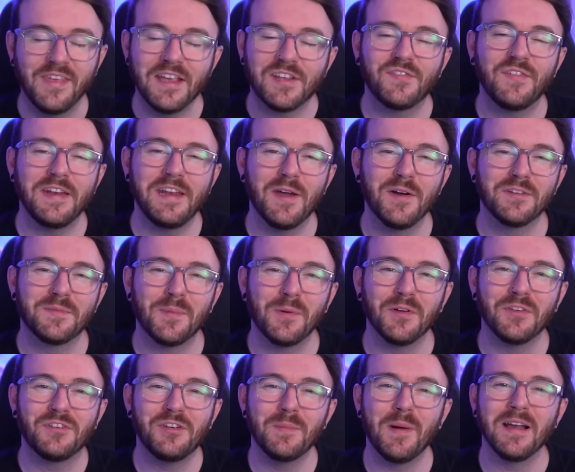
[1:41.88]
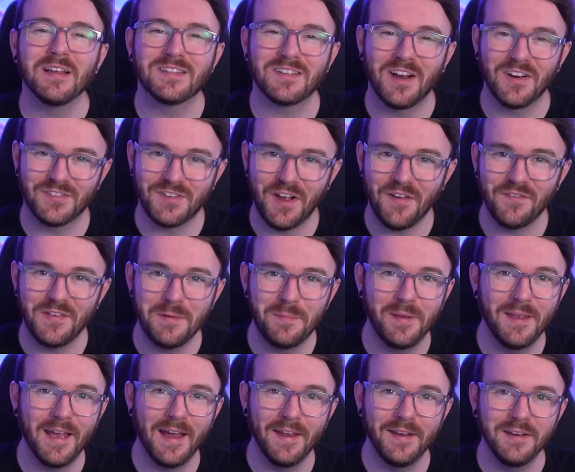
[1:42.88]
This video is brought to you by Surfshark V
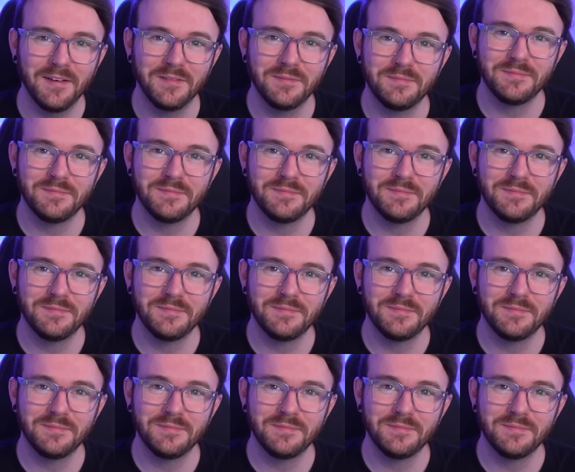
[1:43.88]
P N.